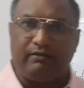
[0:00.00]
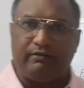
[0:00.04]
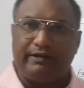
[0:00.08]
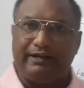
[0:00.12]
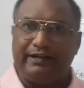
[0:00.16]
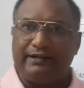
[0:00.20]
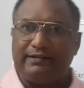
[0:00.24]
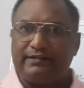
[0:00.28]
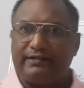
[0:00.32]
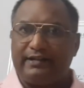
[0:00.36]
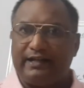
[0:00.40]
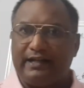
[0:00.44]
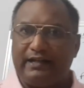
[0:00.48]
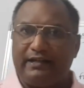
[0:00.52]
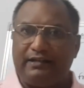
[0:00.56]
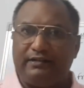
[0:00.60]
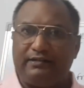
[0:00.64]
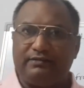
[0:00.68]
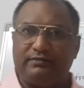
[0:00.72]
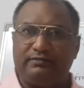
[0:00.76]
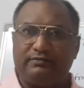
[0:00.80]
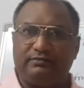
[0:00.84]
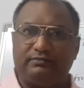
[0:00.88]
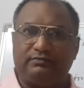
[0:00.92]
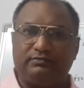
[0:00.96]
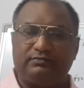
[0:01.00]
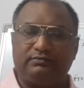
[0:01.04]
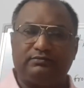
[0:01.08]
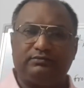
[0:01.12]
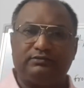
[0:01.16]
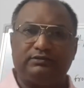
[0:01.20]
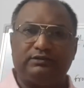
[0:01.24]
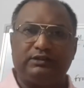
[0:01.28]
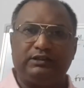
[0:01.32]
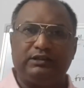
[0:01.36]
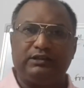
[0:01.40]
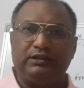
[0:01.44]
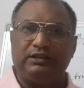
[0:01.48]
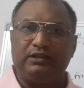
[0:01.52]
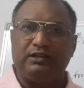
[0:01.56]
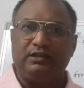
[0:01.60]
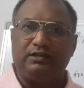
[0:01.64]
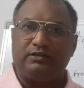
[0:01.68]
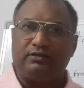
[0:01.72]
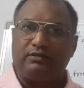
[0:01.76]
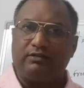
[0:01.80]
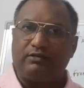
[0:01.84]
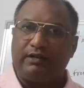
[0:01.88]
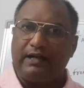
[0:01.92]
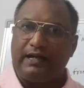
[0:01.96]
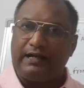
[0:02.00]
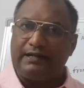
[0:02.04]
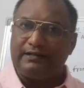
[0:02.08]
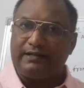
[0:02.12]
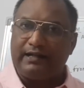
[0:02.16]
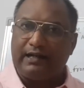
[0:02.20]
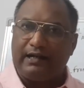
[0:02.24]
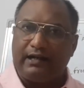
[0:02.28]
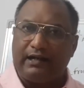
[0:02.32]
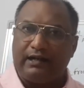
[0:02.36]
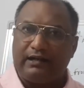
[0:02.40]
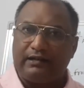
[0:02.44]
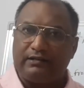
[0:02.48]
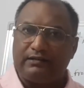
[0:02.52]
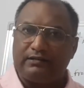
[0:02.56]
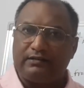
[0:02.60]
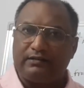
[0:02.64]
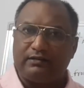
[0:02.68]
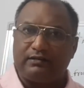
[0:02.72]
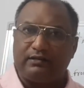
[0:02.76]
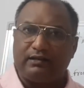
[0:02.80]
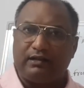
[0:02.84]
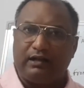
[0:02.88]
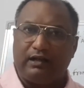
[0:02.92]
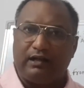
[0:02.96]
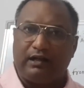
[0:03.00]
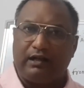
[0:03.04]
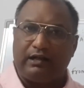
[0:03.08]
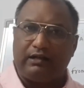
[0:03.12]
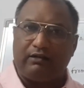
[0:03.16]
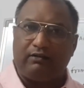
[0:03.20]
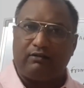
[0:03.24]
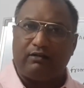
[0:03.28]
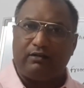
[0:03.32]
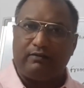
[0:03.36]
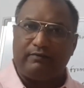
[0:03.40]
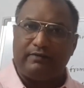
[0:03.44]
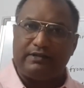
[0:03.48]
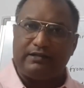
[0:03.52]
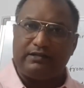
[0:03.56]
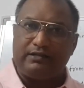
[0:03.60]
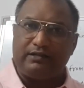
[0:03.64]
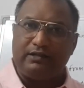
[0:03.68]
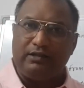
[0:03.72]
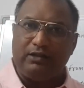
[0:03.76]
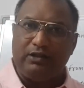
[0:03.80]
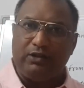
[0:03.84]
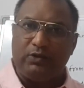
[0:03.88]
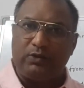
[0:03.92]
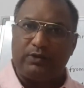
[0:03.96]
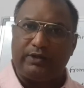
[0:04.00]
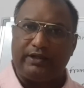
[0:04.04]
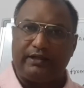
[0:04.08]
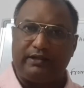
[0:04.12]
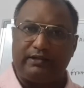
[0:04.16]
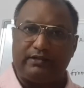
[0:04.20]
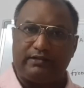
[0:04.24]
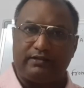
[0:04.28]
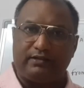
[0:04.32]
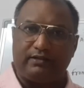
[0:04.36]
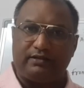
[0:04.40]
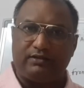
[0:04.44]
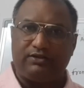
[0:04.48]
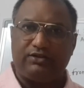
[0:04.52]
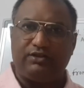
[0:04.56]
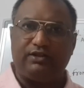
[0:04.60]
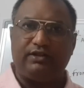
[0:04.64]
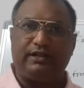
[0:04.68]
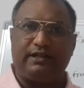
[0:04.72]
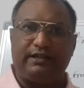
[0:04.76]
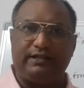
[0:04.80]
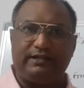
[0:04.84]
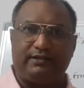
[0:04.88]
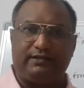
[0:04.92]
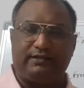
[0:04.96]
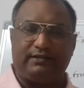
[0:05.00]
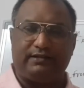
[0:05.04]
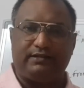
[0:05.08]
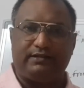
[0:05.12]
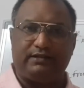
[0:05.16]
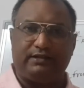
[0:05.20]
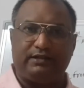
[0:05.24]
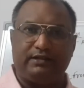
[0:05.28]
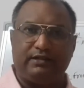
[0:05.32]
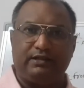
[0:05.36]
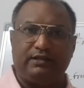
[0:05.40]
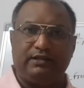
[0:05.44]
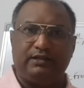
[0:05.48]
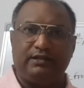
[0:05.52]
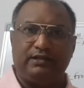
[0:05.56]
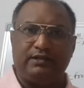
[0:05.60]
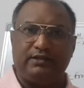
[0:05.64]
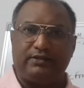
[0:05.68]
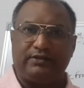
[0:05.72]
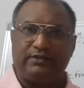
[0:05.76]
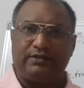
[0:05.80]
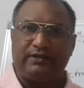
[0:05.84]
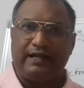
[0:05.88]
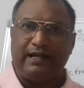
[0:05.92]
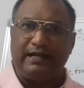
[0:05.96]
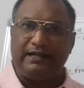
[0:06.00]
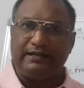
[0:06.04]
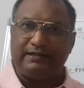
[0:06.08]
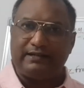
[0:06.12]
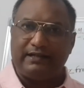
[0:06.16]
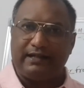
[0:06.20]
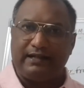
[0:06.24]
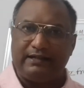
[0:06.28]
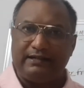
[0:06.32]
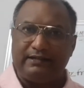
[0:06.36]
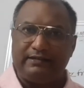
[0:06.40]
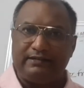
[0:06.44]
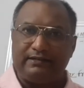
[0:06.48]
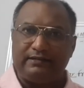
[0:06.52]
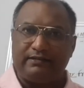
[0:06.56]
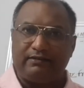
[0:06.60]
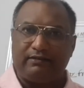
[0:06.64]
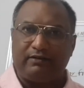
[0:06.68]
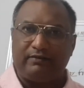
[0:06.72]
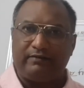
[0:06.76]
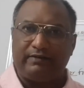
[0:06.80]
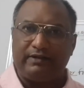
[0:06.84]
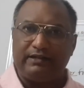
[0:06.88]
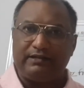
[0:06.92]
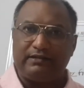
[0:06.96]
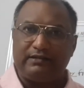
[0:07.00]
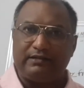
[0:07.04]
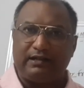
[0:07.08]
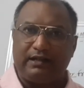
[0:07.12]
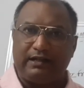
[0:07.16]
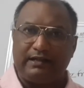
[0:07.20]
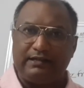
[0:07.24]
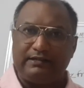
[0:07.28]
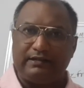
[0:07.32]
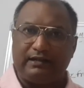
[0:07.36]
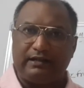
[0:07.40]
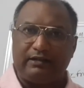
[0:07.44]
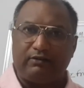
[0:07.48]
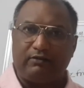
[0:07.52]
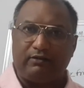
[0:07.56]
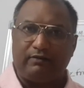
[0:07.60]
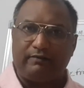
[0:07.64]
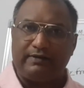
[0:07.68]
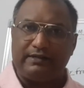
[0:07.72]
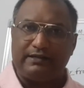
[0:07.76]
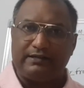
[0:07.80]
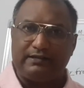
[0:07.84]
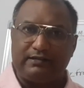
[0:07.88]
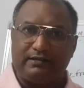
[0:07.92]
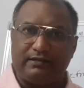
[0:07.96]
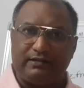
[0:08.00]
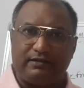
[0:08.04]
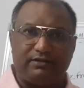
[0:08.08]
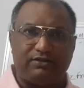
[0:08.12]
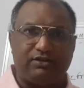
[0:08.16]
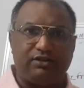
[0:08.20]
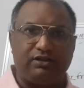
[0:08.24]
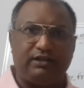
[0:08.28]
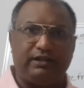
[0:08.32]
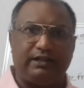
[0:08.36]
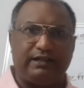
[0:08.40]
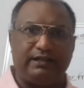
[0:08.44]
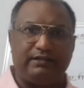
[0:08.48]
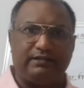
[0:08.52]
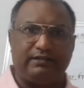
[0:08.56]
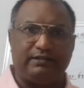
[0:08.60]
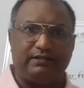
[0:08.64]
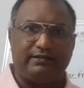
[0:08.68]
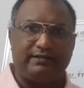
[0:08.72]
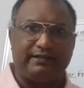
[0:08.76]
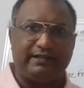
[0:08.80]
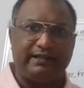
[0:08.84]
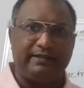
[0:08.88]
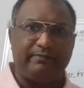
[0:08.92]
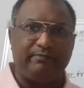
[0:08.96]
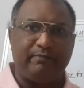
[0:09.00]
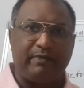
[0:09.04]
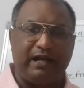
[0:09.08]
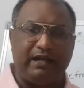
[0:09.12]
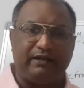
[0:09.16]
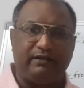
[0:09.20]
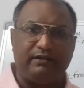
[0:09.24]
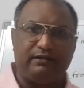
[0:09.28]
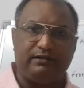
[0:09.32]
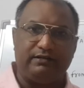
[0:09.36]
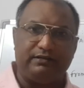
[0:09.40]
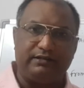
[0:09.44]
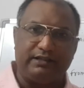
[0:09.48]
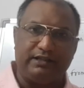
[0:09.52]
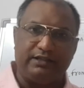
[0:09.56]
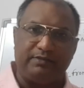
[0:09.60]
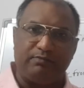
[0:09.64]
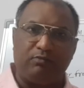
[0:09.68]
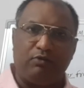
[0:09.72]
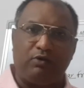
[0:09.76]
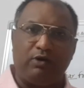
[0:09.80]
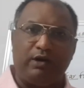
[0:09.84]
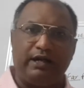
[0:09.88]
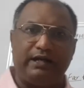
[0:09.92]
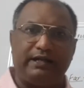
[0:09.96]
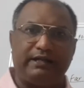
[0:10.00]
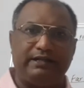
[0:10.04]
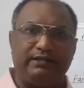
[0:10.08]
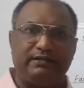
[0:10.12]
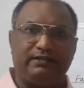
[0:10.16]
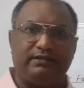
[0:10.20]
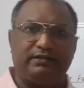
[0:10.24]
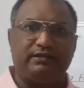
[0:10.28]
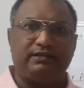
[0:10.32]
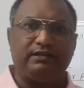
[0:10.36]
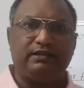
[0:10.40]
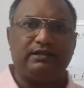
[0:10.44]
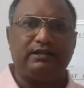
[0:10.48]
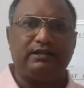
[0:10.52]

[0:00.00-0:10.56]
rat's eye. So rat's eye are always looking, searching eyes. So rat's eyes are always searching eyes. The same manner these boys'